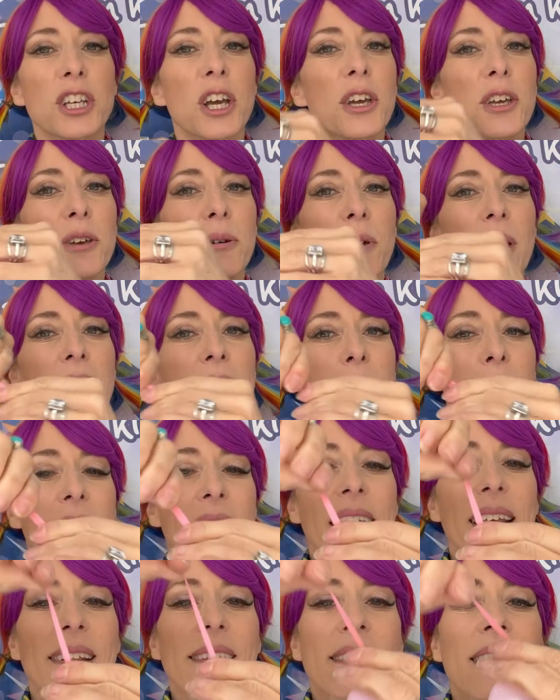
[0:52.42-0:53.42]
you in a
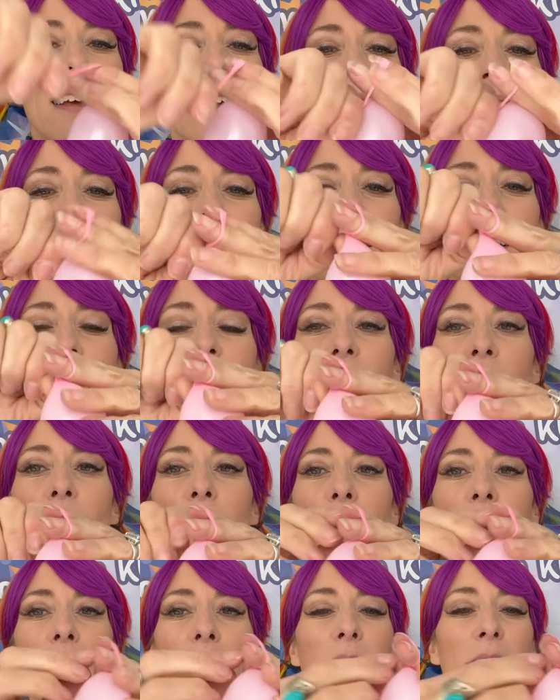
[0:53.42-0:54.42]
minute. So
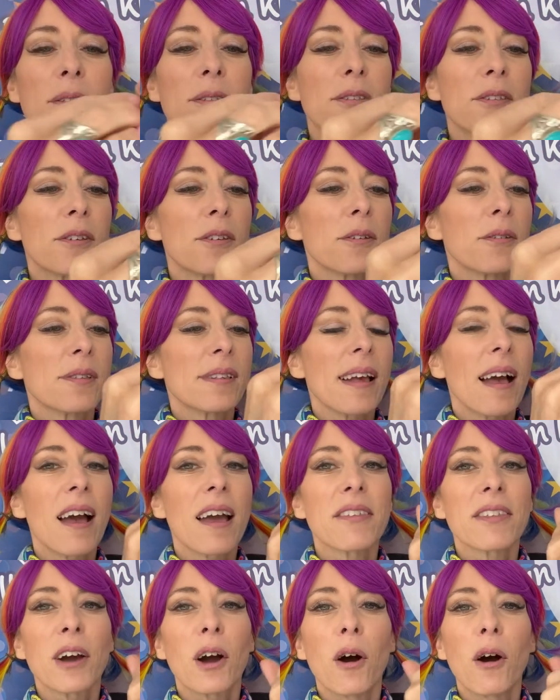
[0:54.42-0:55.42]
we're going to
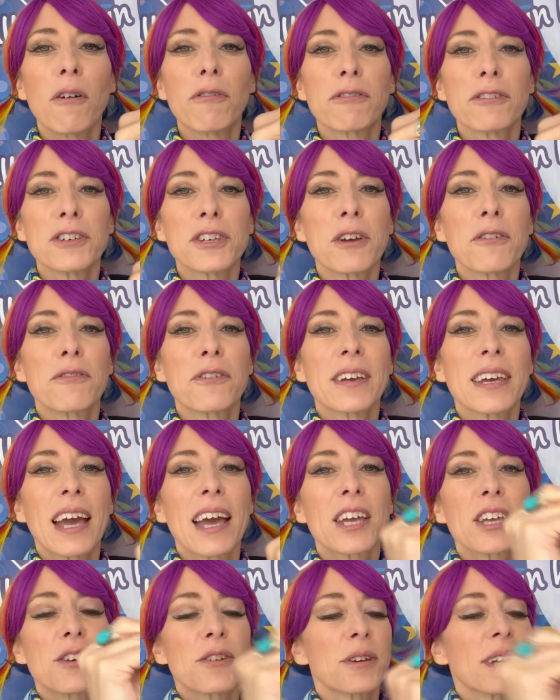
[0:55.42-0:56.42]
tie that off, and don't
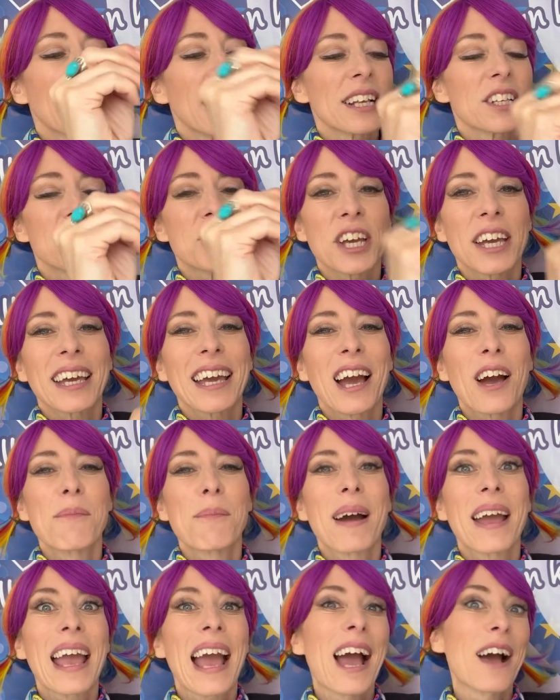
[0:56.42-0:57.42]
forget you can check out
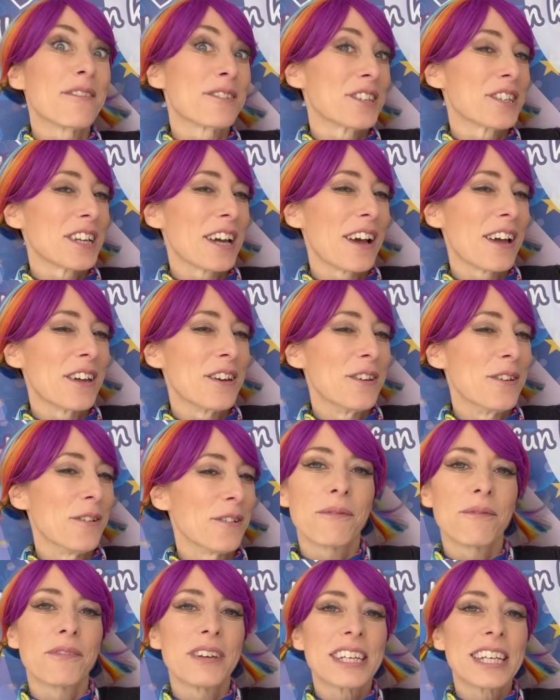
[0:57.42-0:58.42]
my how to tie a
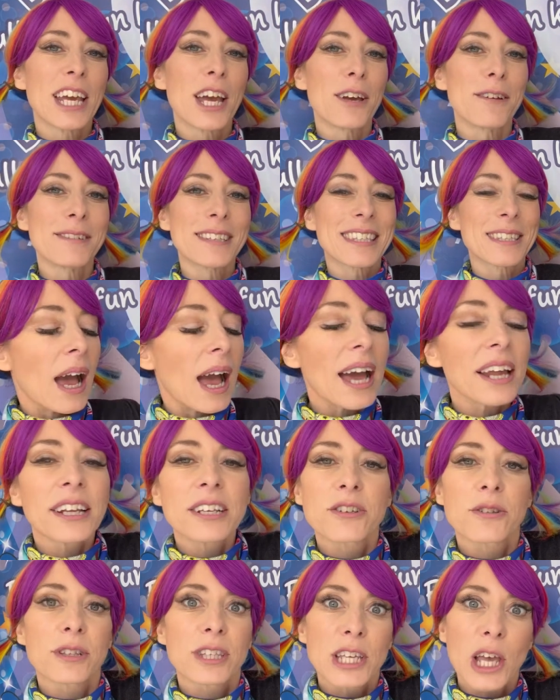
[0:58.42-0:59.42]
knot videos, and I
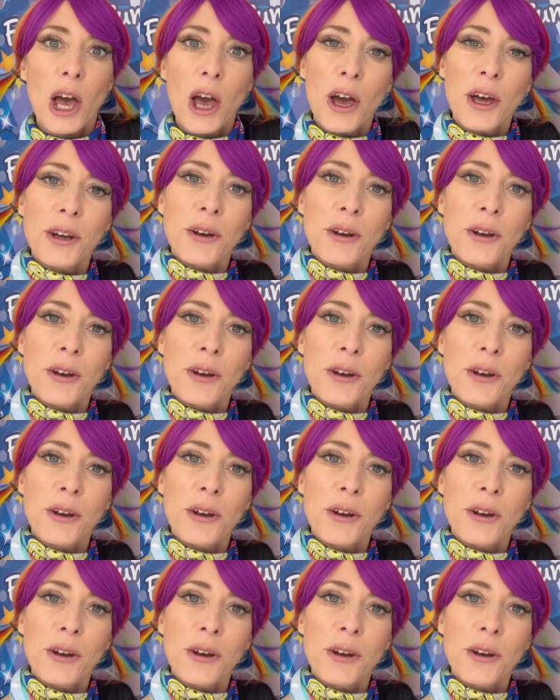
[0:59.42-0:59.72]
shall turn